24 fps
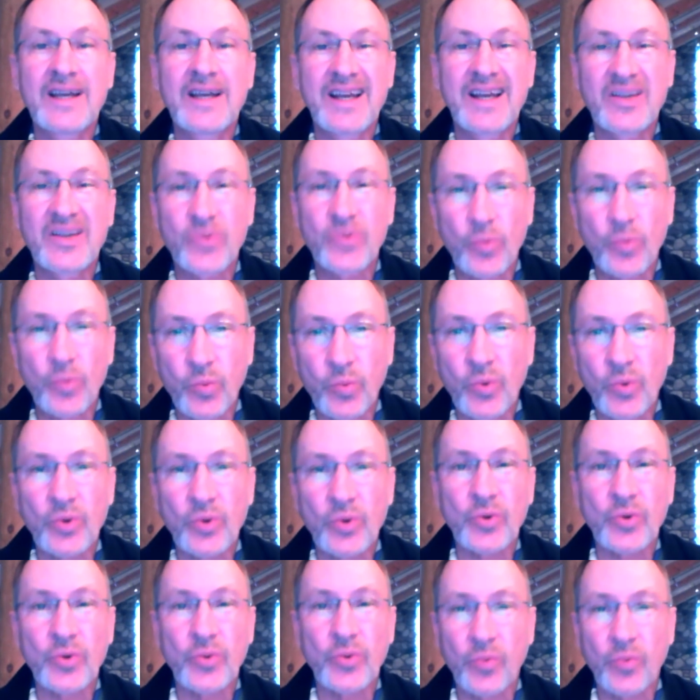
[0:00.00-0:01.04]
It's
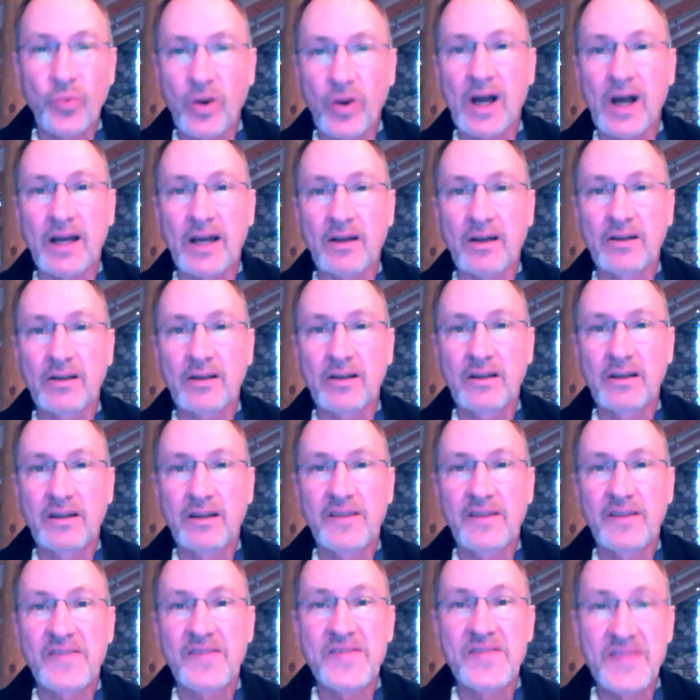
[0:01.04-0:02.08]
worthwhile.
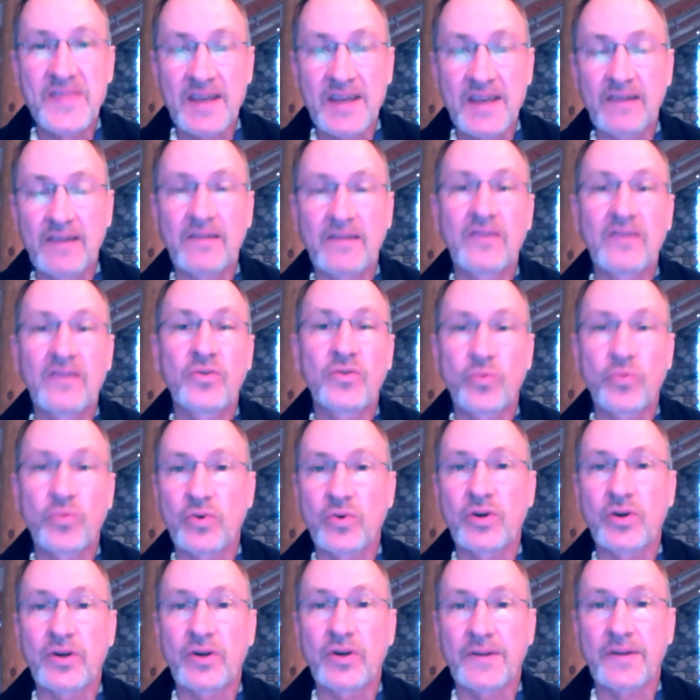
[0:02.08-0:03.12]
This is
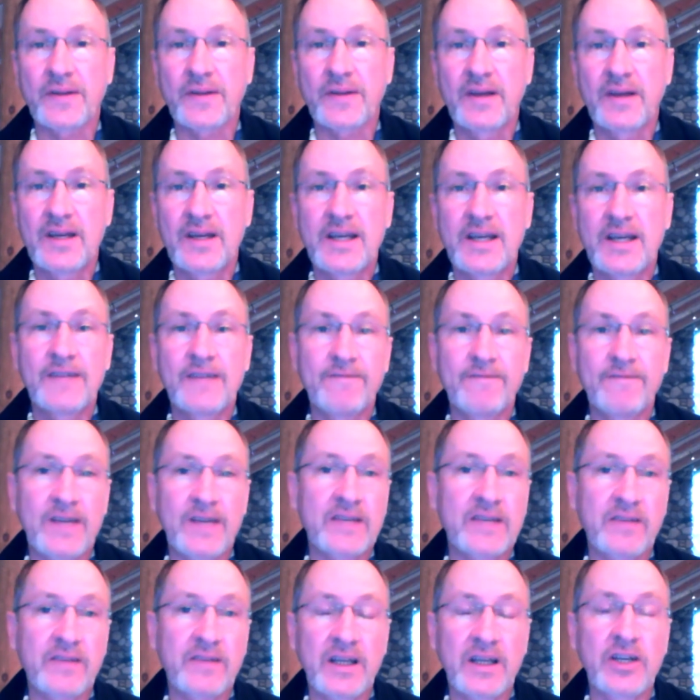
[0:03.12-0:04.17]
worth
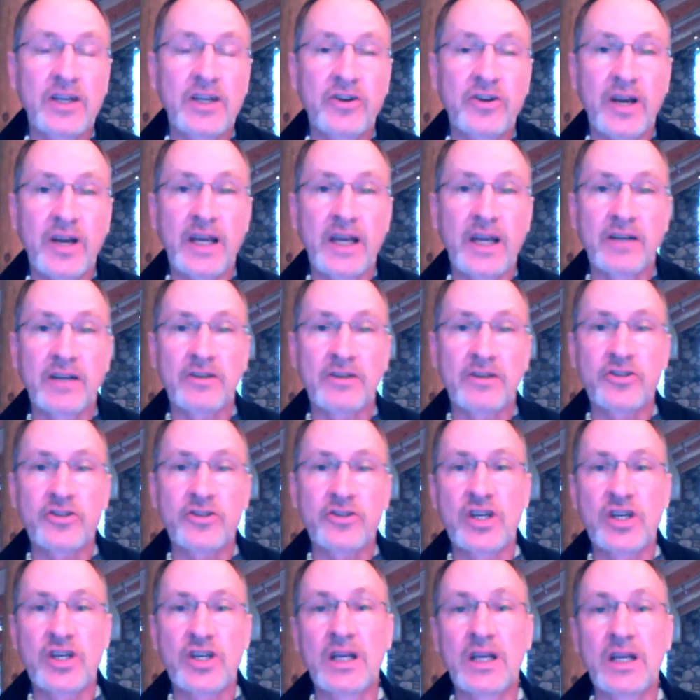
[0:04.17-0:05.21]
investing your
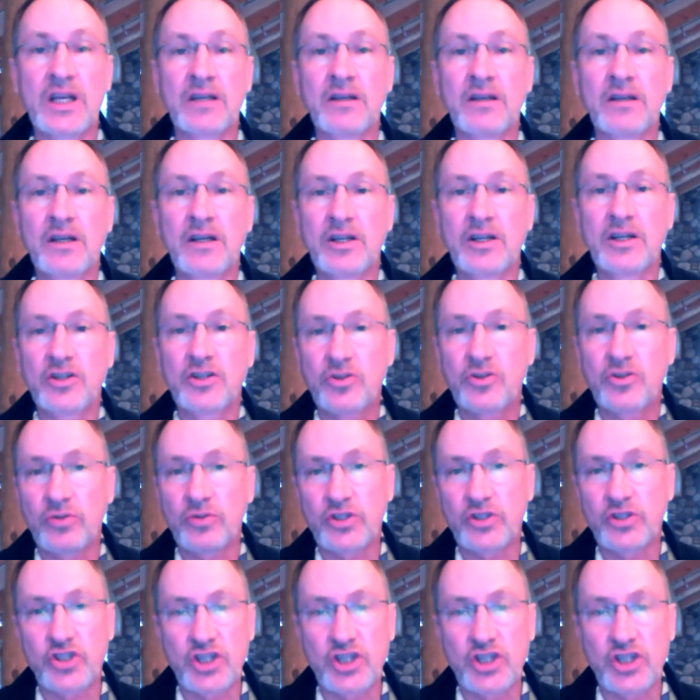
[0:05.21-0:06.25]
energy in to
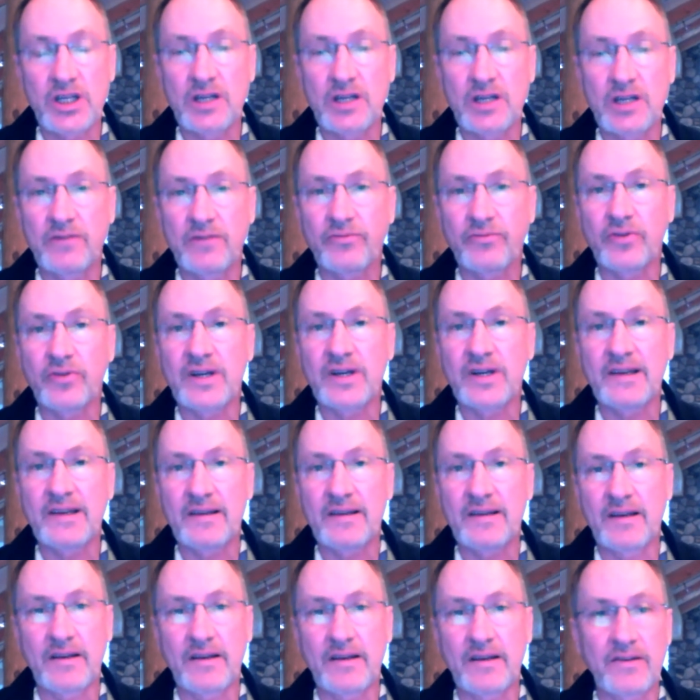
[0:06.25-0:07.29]
achieve what it
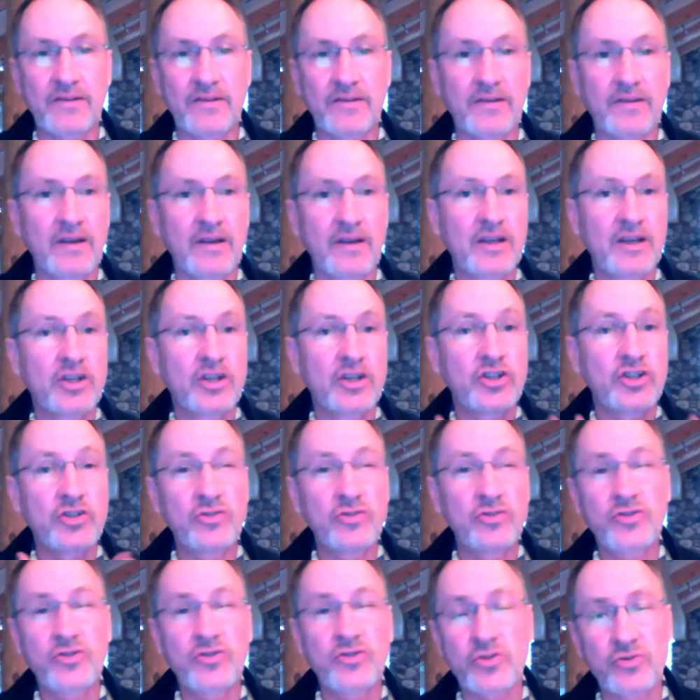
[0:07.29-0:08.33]
is
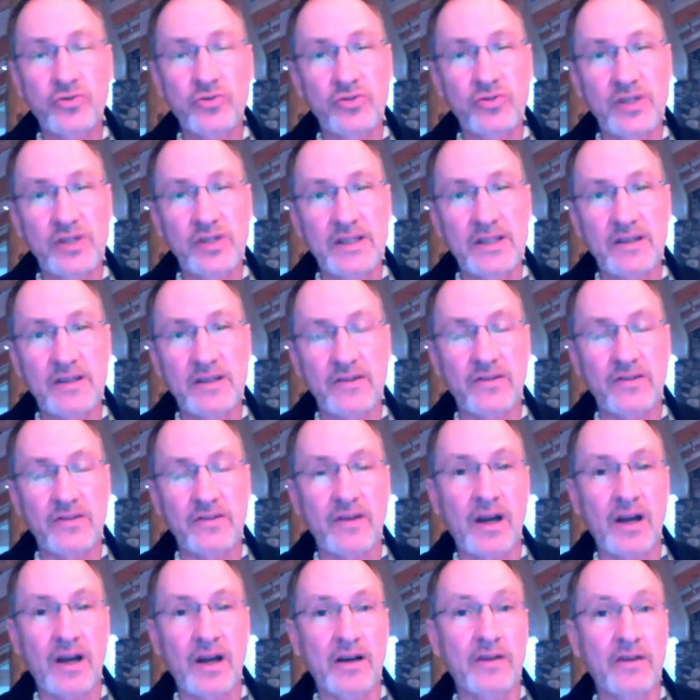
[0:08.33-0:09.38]
you truly
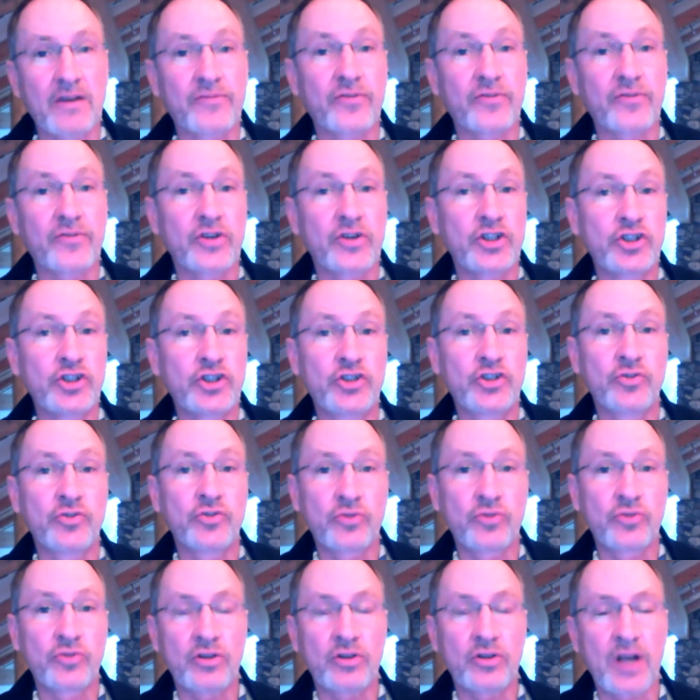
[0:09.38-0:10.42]
desire for
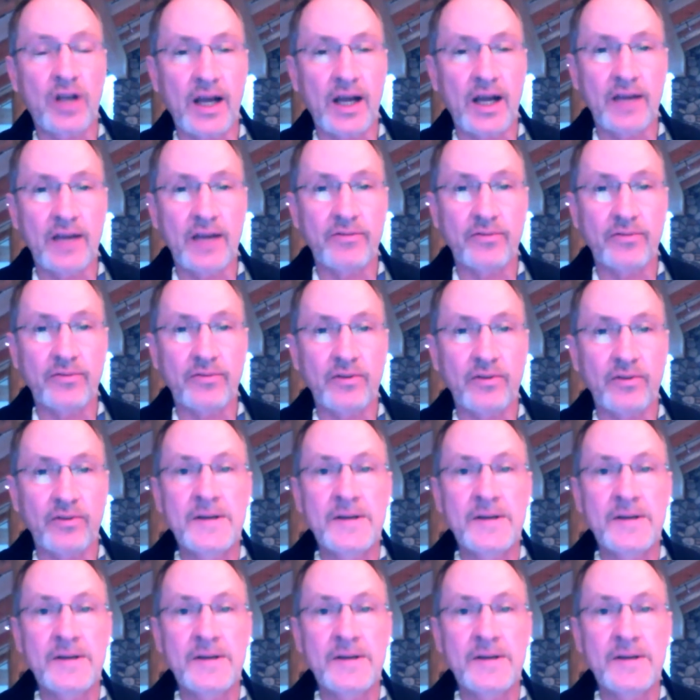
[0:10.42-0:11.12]
your life.